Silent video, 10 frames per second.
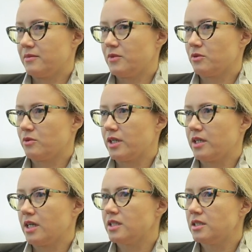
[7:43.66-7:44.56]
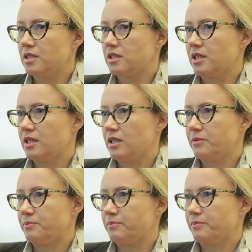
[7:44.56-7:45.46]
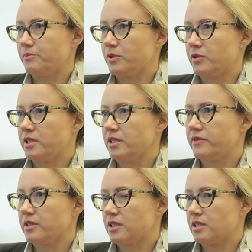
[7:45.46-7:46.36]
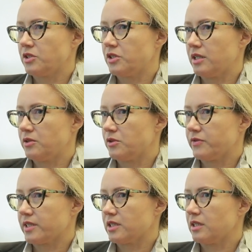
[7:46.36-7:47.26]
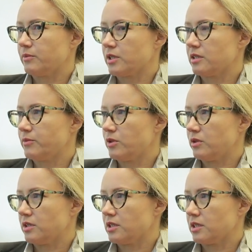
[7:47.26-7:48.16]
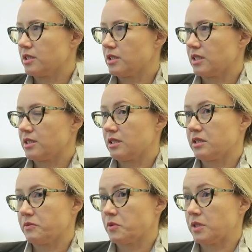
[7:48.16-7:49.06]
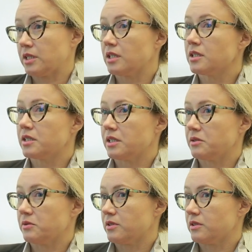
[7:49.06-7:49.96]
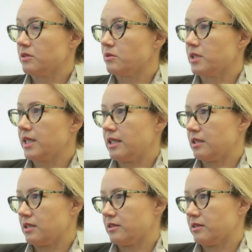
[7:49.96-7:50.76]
you know, I didn't really perceive it as a change of academic community, in the sense that I was an undergraduate in Ukraine.